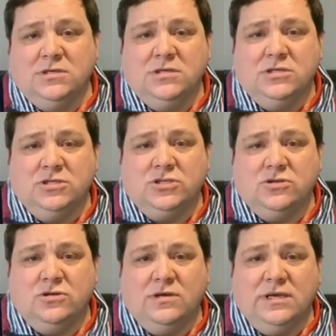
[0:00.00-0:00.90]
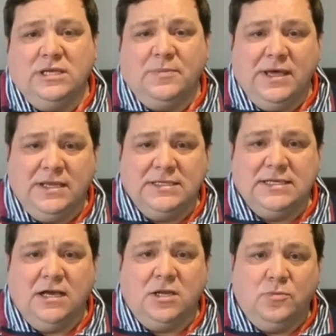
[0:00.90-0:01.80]
So I had a panic
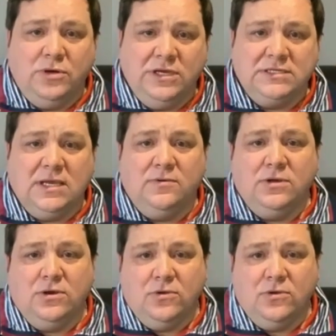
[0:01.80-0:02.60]
attack and a breakdown and another